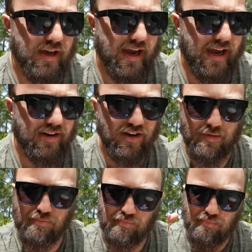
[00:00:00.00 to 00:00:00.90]
and
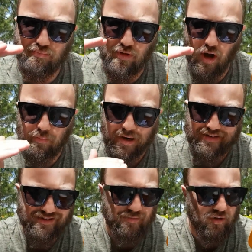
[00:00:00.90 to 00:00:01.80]
I dialed back
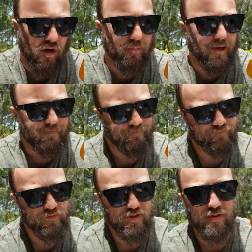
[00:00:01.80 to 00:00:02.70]
the Simcoe a bit.
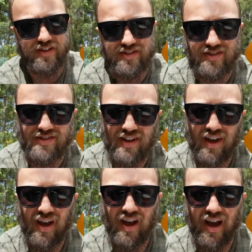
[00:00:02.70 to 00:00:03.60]
So this
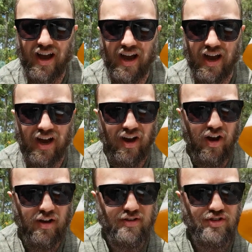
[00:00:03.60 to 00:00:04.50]

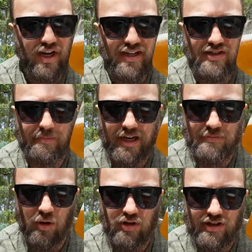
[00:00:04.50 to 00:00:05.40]
I changed the
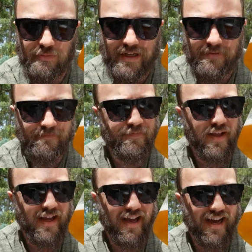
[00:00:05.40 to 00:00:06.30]
base malt a little bit.
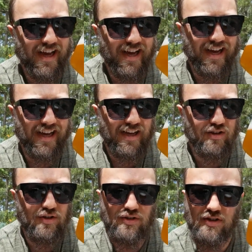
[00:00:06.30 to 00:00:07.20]

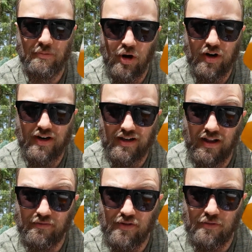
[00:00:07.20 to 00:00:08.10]
Used
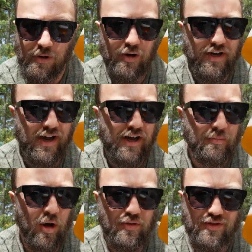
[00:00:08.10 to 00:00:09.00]
Gladfield American Ale
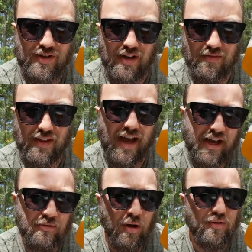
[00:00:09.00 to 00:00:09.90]
malt instead of the
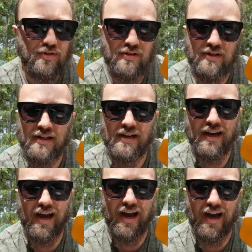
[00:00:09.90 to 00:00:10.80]
ale malt.
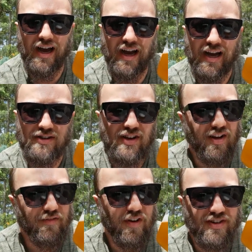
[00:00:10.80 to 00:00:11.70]
I
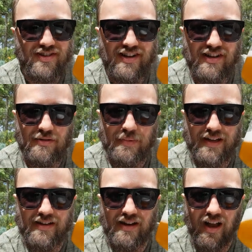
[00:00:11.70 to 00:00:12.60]
find it's a little bit